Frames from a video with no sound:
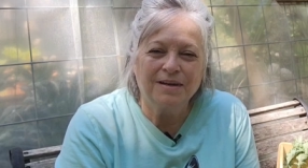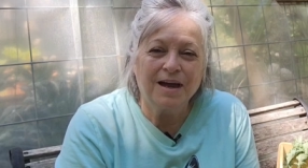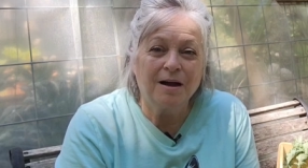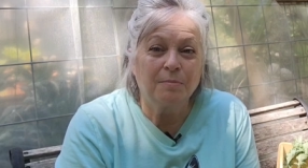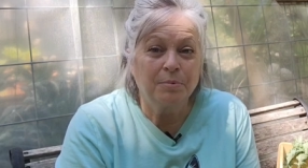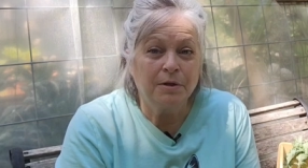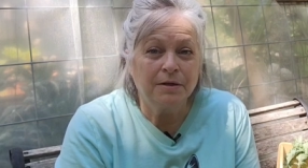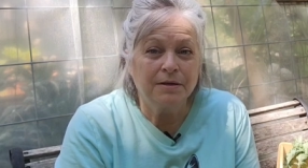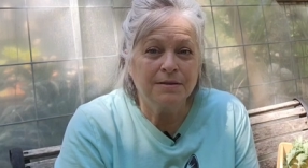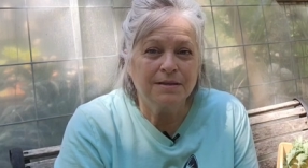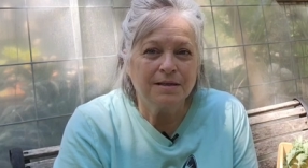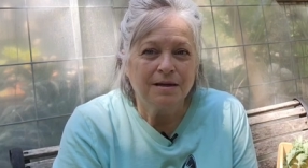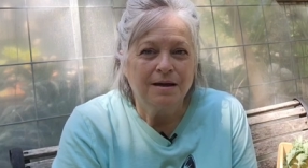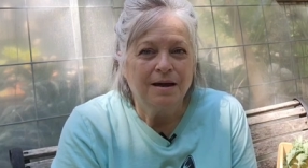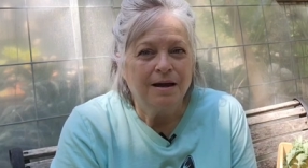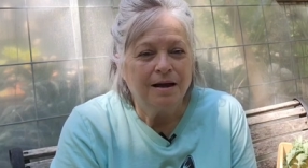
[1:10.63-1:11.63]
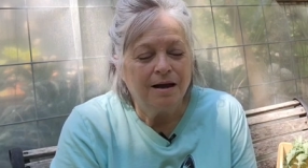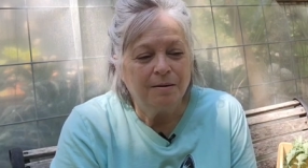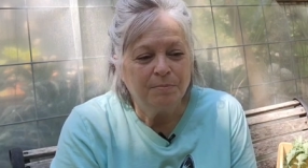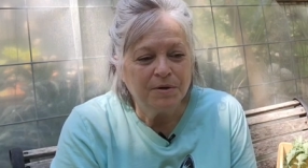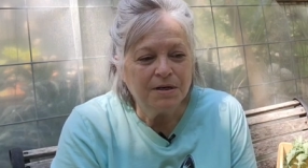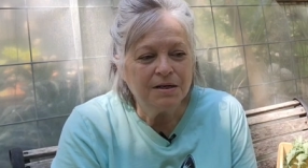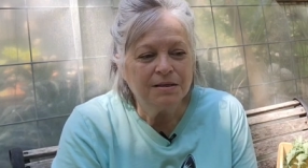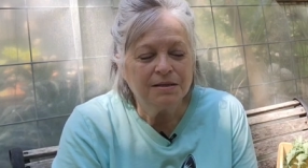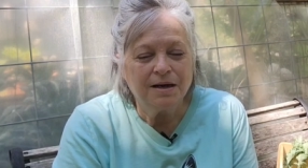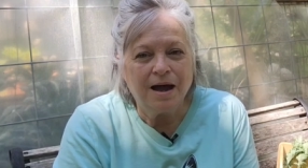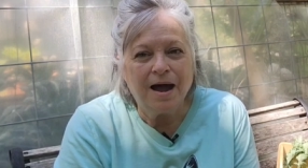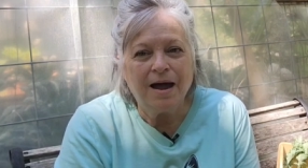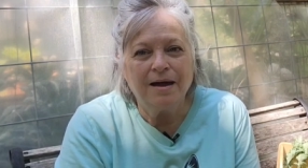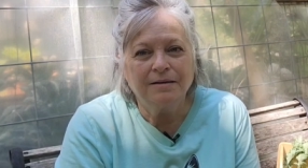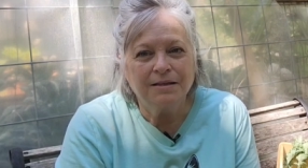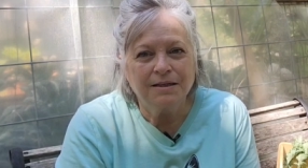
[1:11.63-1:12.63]
work out. Plus, I've been in the
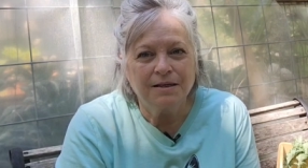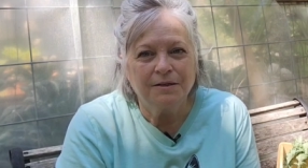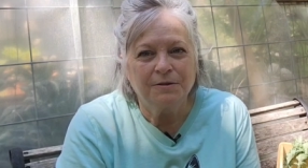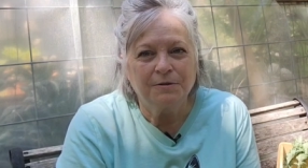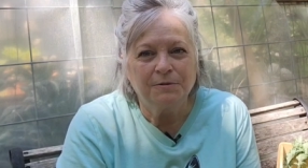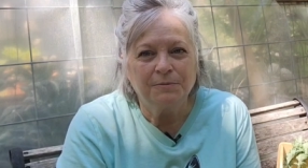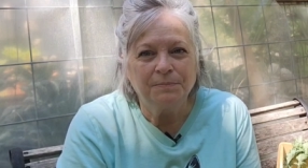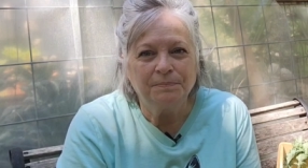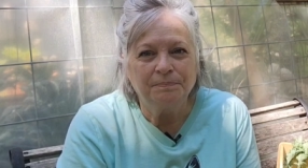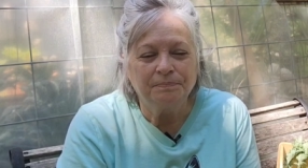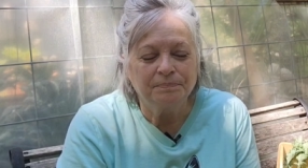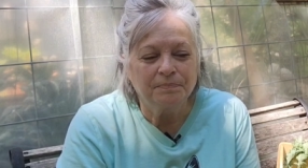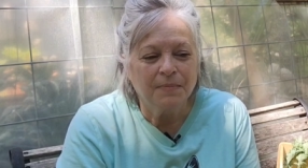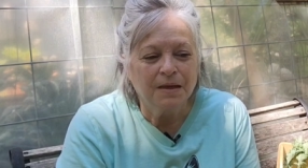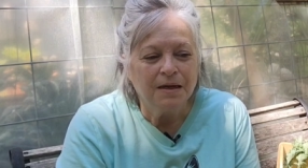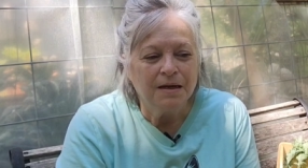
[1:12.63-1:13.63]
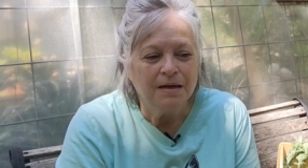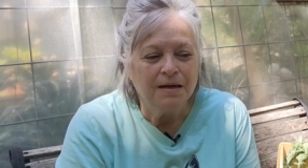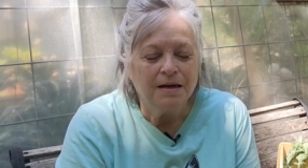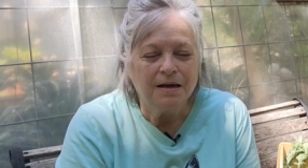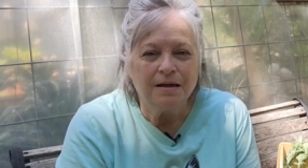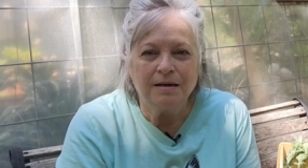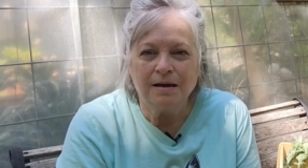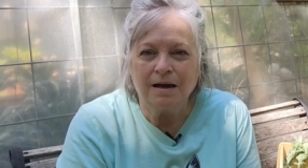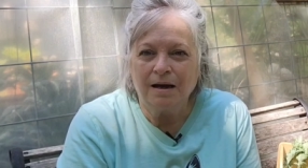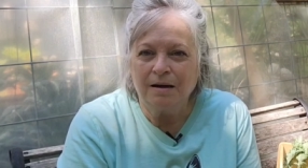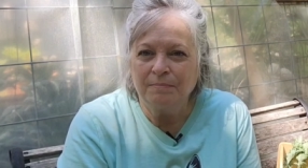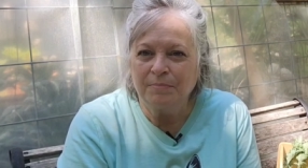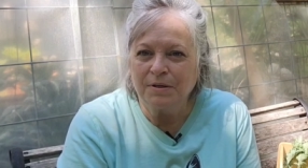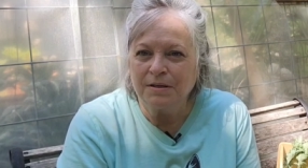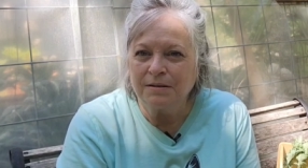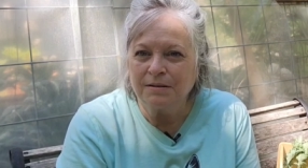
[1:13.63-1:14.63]
high tunnel and
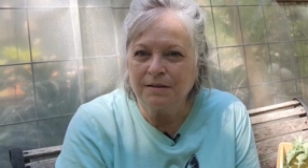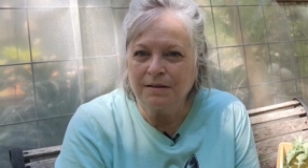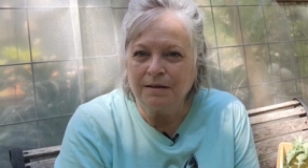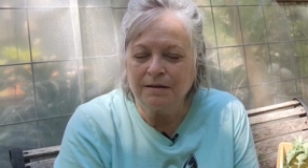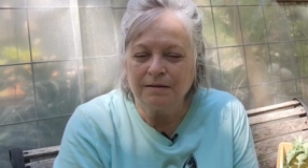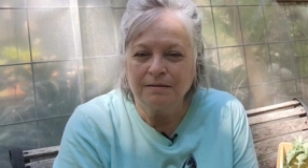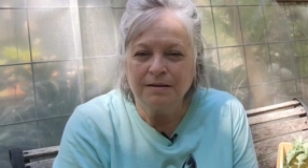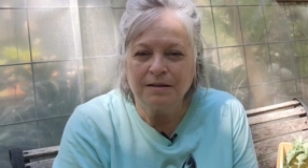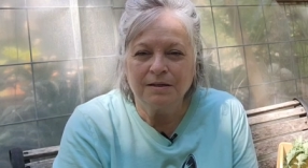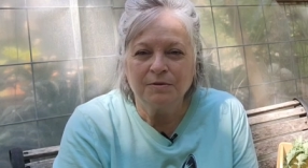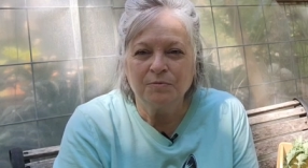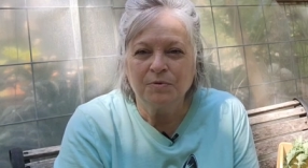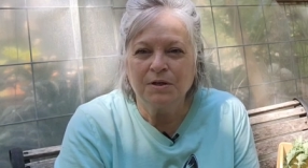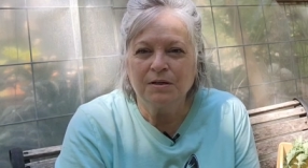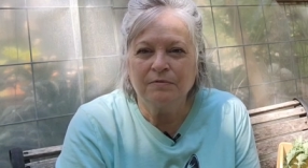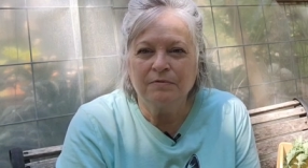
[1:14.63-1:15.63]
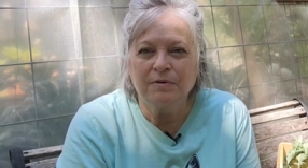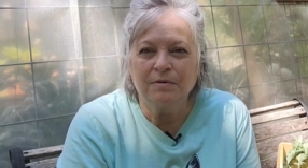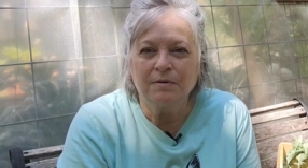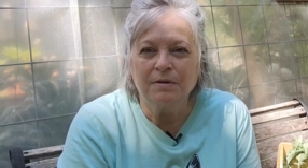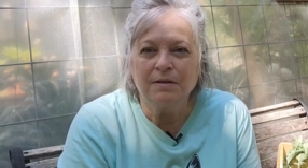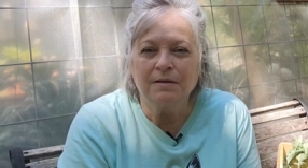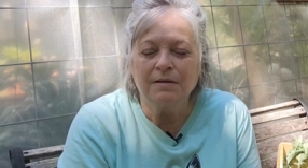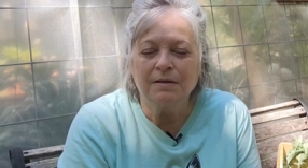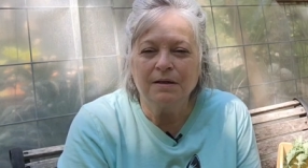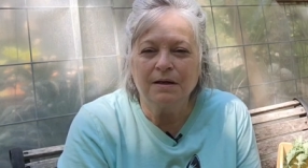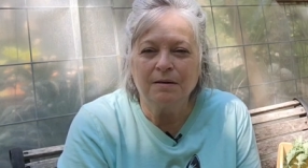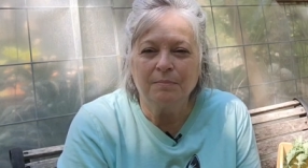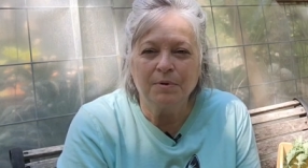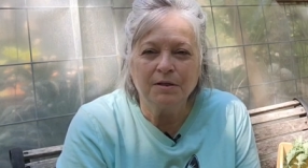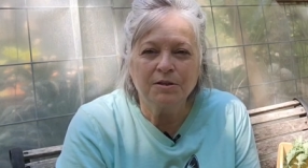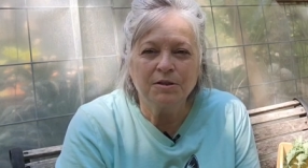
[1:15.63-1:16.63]
I've been uh, getting rid of a,
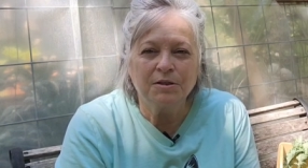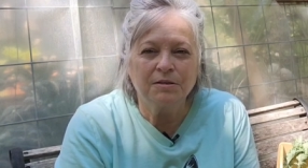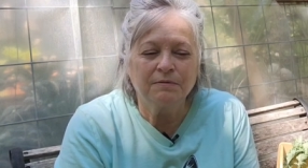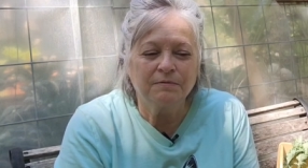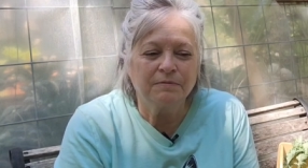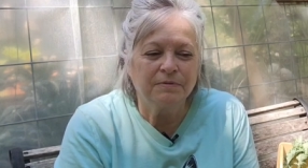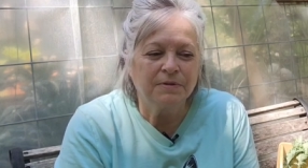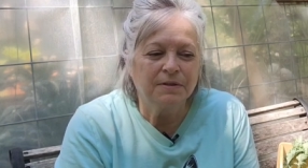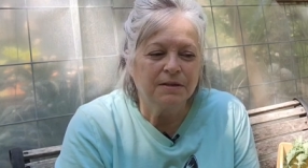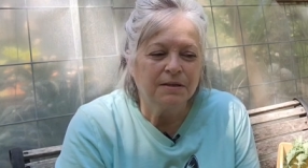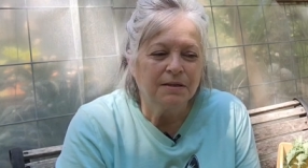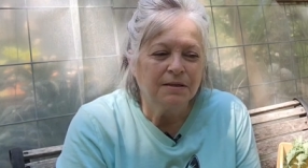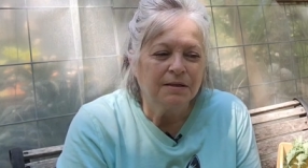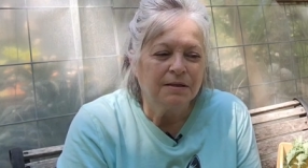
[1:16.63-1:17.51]
a bunch of